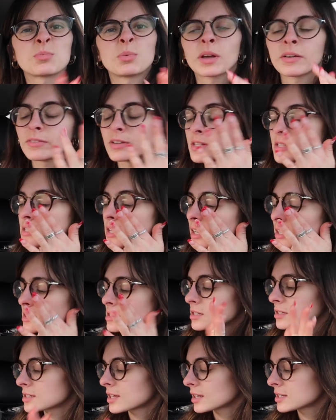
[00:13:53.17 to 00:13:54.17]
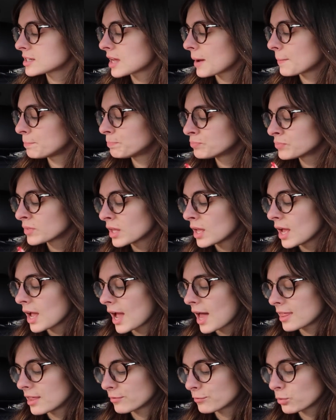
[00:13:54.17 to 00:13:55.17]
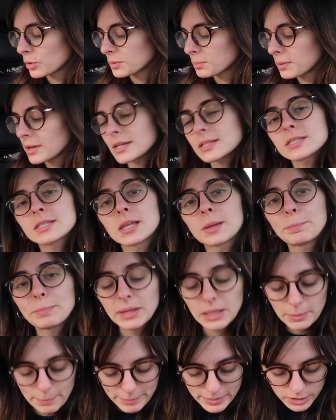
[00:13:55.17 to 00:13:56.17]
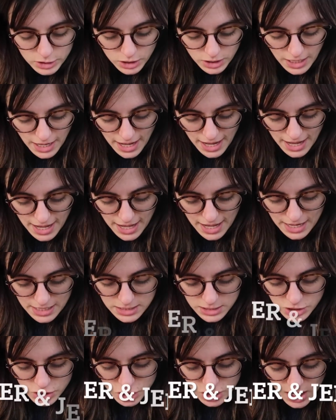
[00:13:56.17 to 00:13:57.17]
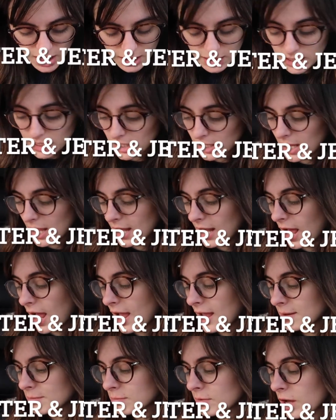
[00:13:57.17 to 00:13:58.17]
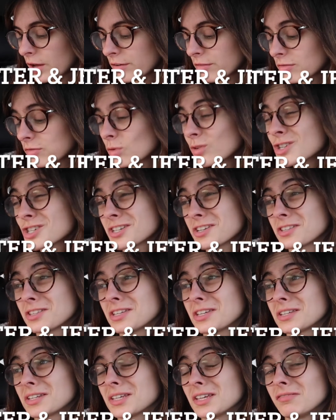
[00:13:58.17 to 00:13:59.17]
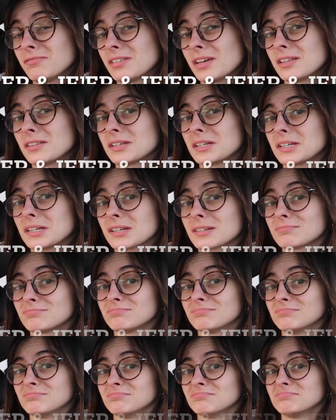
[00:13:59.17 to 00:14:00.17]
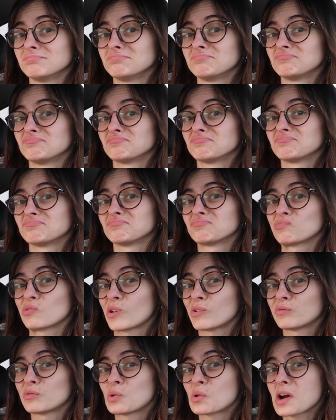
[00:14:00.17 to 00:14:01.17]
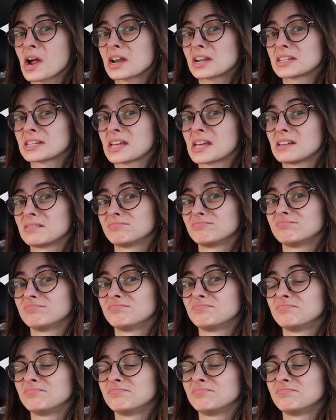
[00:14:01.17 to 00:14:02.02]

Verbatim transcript: We'll give it a six, six out of 10. And fourth place, the peanut butter and jelly. And I'm unfortunately gonna give that like a four out of 10.